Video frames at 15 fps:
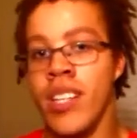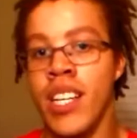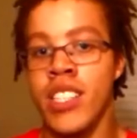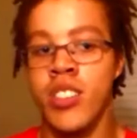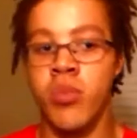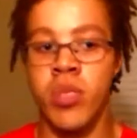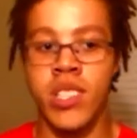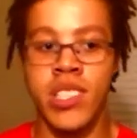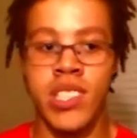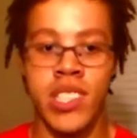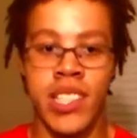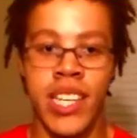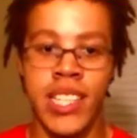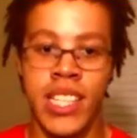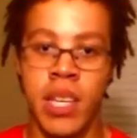And I just wanted to
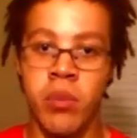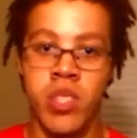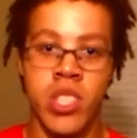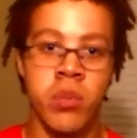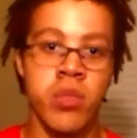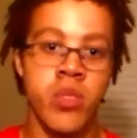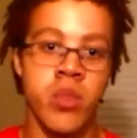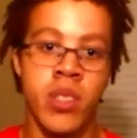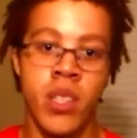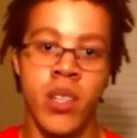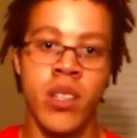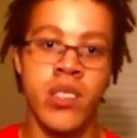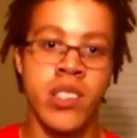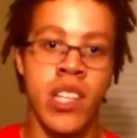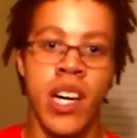see that chemistry between her and